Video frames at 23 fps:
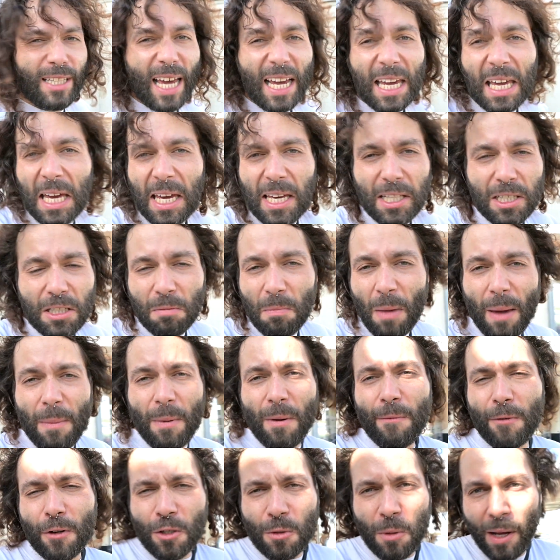decades, maybe
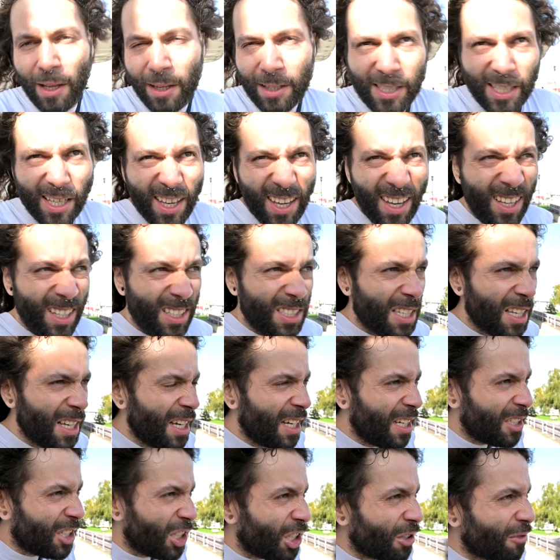for 20 years,
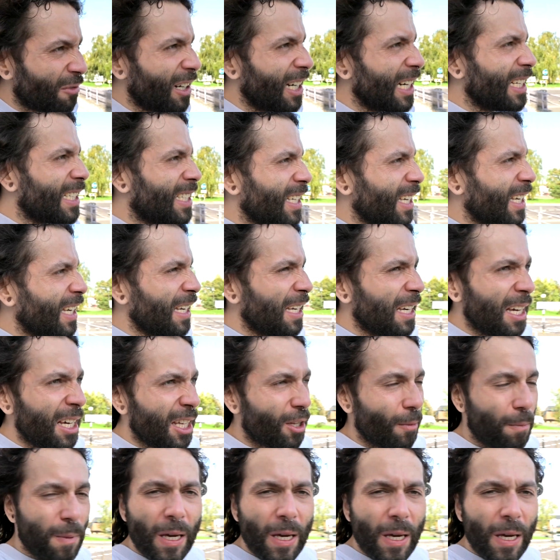didn't really see the